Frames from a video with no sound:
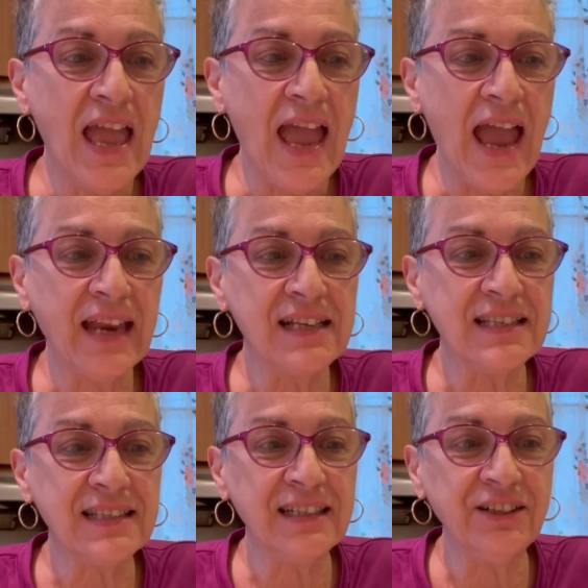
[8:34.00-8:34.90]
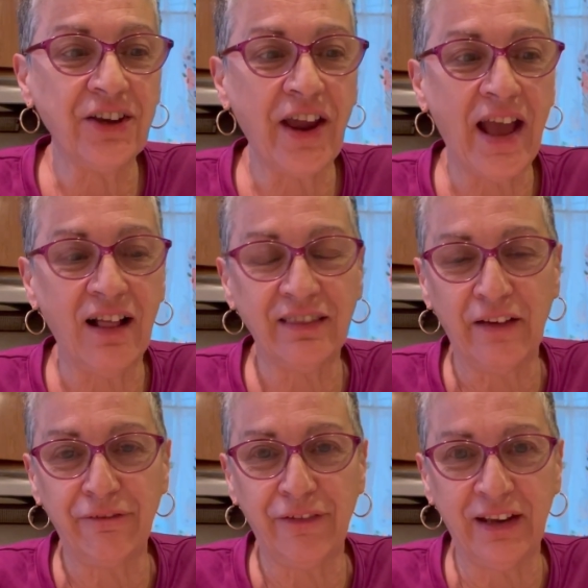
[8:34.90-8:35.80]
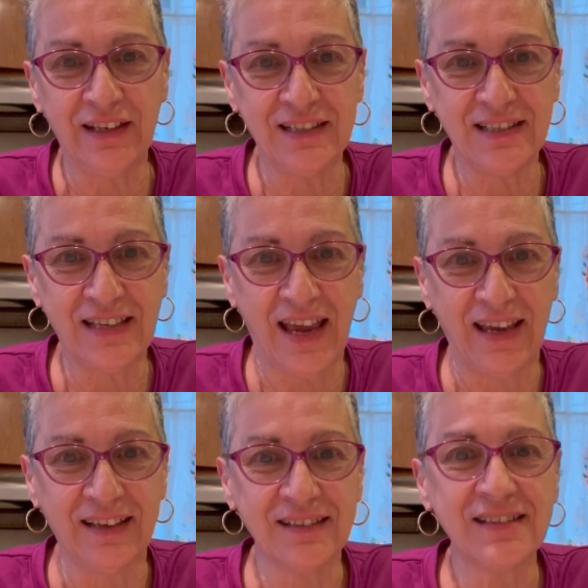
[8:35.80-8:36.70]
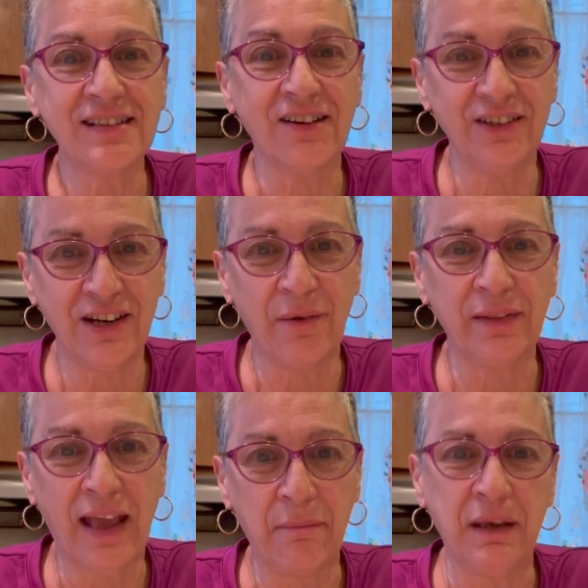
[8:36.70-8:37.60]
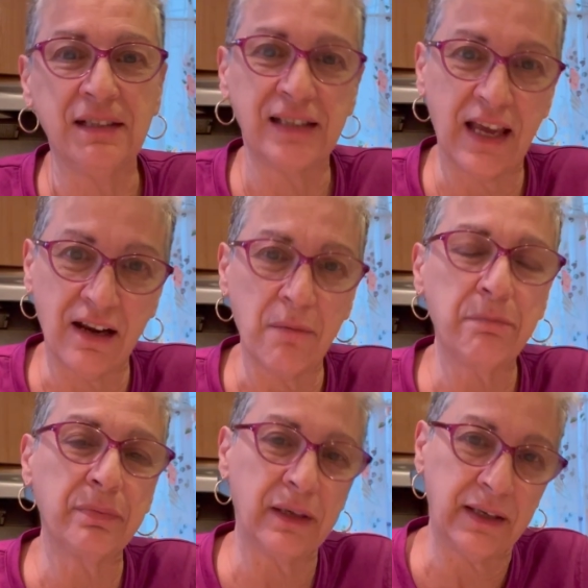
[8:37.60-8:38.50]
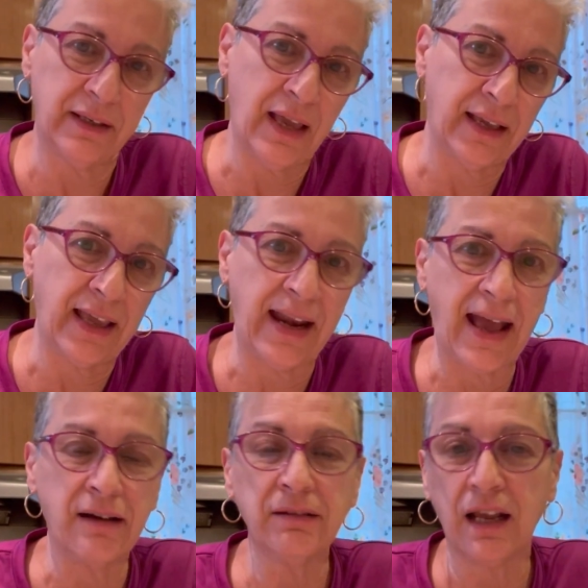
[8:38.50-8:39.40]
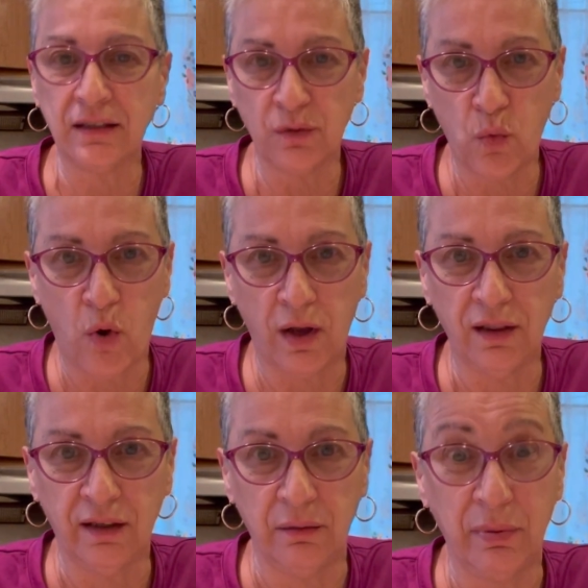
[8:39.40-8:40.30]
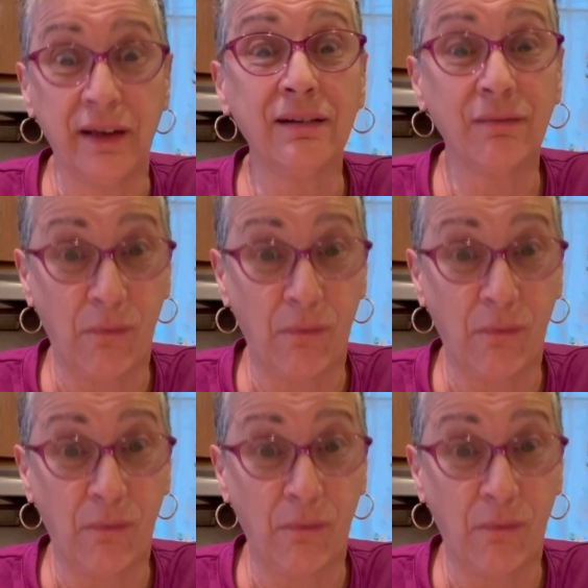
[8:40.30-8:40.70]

And it's Senior Health and Fitness Day. So you know what that means. Get up and get out and walk a little bit.